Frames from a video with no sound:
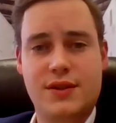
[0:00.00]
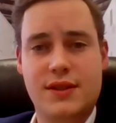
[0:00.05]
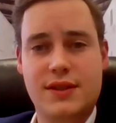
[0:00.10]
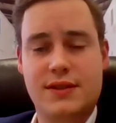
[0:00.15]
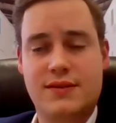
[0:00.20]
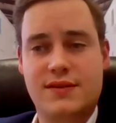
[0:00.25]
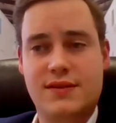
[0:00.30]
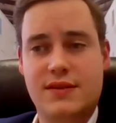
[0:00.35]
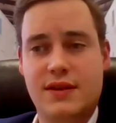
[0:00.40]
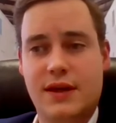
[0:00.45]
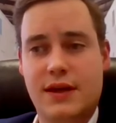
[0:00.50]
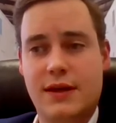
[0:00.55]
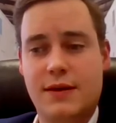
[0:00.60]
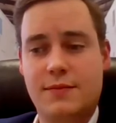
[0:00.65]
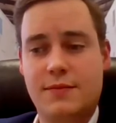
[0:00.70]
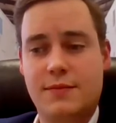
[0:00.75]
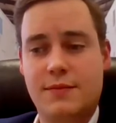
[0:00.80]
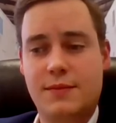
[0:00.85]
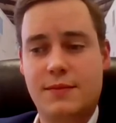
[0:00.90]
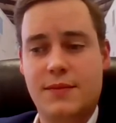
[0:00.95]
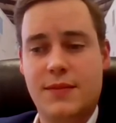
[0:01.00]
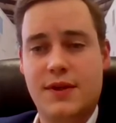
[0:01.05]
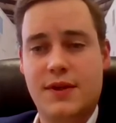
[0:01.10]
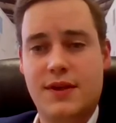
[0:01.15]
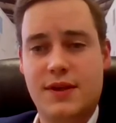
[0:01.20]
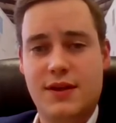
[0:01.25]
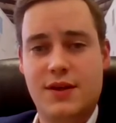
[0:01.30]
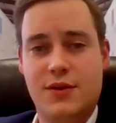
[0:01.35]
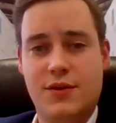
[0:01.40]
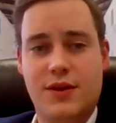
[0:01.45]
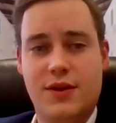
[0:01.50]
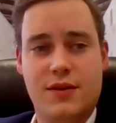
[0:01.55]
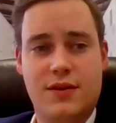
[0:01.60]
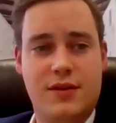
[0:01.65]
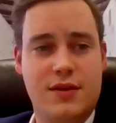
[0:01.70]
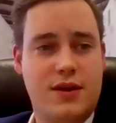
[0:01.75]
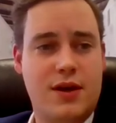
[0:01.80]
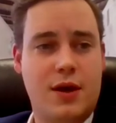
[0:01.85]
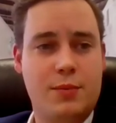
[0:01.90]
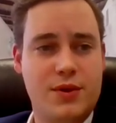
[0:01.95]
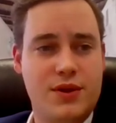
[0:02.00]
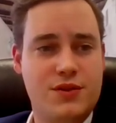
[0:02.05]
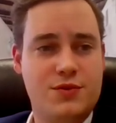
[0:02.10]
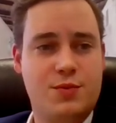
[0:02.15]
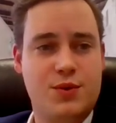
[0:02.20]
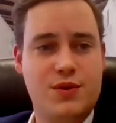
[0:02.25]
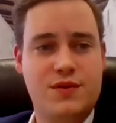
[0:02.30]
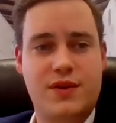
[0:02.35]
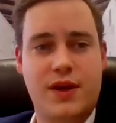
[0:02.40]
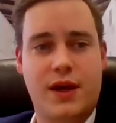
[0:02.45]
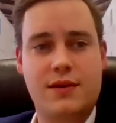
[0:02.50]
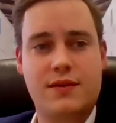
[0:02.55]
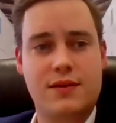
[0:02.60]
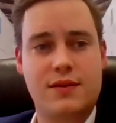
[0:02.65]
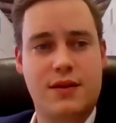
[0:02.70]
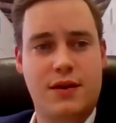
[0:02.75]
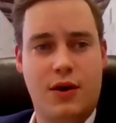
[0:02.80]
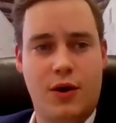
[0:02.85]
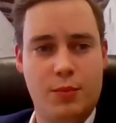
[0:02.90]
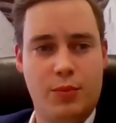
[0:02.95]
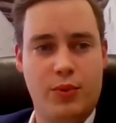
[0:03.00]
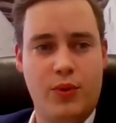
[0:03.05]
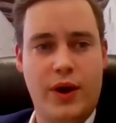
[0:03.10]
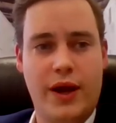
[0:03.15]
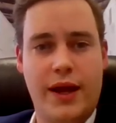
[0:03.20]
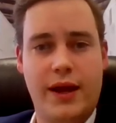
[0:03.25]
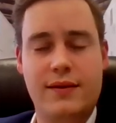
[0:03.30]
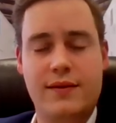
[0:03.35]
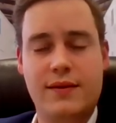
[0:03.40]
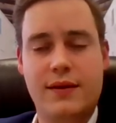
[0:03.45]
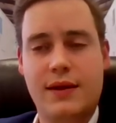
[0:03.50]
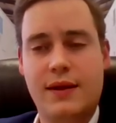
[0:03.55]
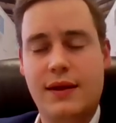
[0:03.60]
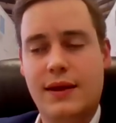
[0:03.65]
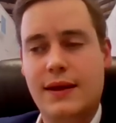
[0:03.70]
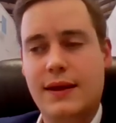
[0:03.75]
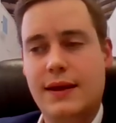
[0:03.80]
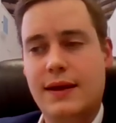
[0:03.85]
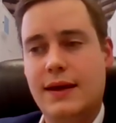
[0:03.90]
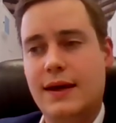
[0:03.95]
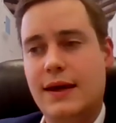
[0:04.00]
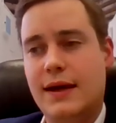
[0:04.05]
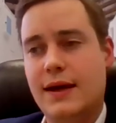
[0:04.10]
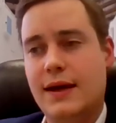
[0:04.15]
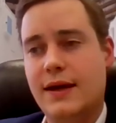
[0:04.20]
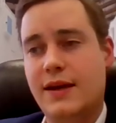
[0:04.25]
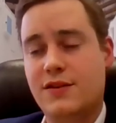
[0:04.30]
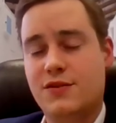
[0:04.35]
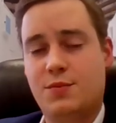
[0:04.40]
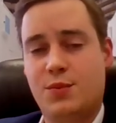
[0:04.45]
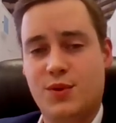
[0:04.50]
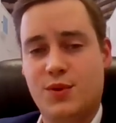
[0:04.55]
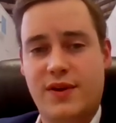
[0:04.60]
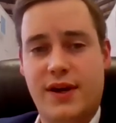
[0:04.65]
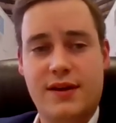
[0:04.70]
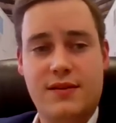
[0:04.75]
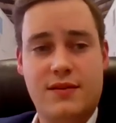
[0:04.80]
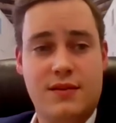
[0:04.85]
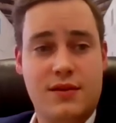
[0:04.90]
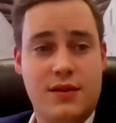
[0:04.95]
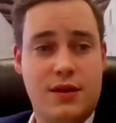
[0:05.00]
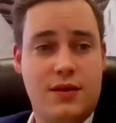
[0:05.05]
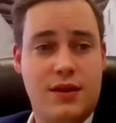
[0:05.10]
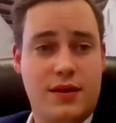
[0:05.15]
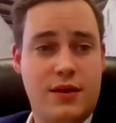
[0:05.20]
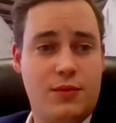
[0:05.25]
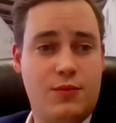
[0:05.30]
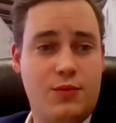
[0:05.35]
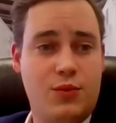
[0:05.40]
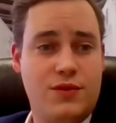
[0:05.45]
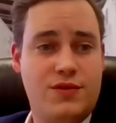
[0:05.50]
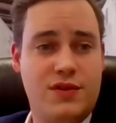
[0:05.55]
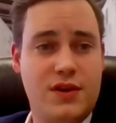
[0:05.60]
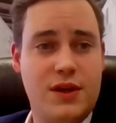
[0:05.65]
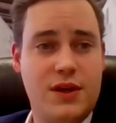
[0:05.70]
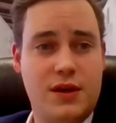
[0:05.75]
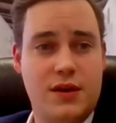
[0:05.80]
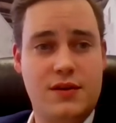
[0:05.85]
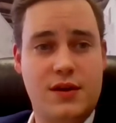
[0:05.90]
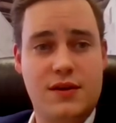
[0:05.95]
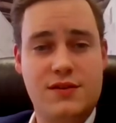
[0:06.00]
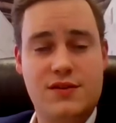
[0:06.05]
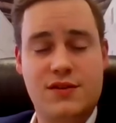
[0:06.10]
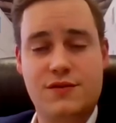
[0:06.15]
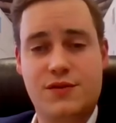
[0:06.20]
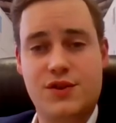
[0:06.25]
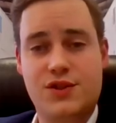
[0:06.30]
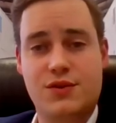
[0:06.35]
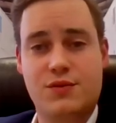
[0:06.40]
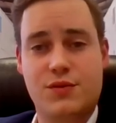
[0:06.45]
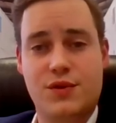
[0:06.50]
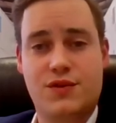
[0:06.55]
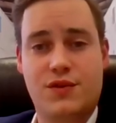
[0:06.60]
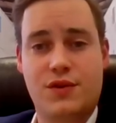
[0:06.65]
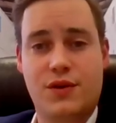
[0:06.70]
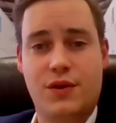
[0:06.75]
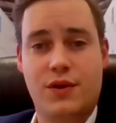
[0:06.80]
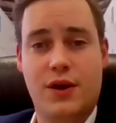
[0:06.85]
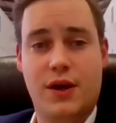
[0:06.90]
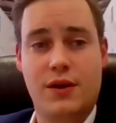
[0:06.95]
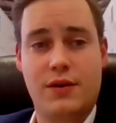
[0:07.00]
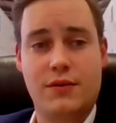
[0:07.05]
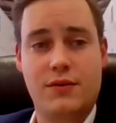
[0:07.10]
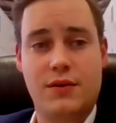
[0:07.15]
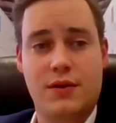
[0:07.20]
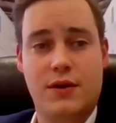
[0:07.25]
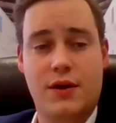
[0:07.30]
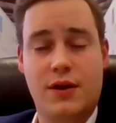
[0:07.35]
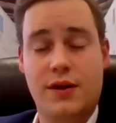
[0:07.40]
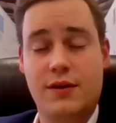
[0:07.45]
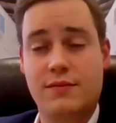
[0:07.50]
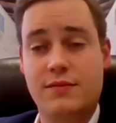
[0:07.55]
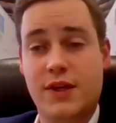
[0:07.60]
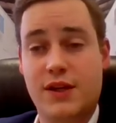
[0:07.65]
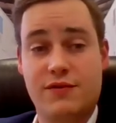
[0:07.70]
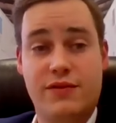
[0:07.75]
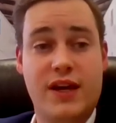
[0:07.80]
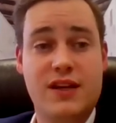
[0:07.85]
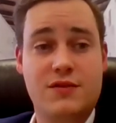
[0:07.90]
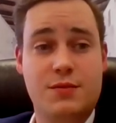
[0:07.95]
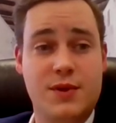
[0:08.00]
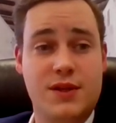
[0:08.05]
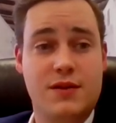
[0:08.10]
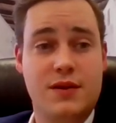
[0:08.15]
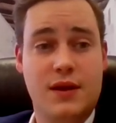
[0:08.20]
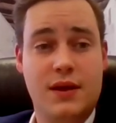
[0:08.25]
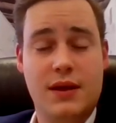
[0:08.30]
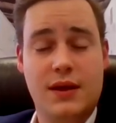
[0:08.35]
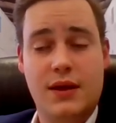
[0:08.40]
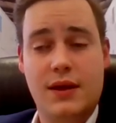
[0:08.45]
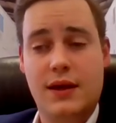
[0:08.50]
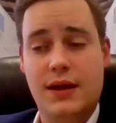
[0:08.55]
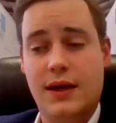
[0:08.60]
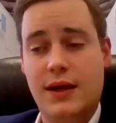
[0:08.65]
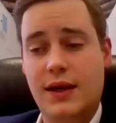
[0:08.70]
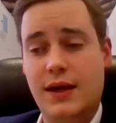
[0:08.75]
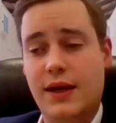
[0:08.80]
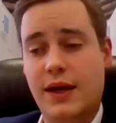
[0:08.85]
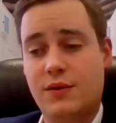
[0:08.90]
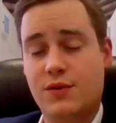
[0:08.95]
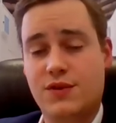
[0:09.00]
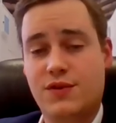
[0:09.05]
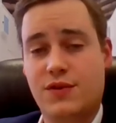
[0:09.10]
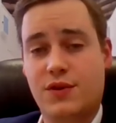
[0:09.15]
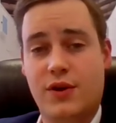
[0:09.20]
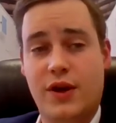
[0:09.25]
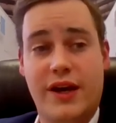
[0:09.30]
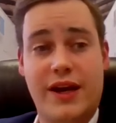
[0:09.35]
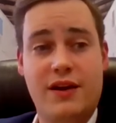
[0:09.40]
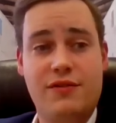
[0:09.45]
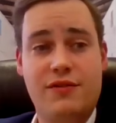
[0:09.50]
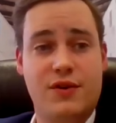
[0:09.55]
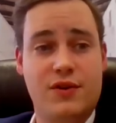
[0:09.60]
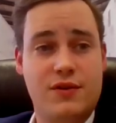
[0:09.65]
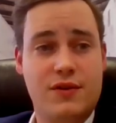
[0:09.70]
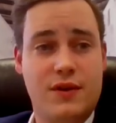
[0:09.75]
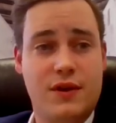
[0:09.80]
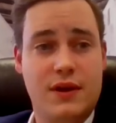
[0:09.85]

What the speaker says: that the company is protected, that our brand is protected, and that we're seeing a sufficient return on investment and return on effort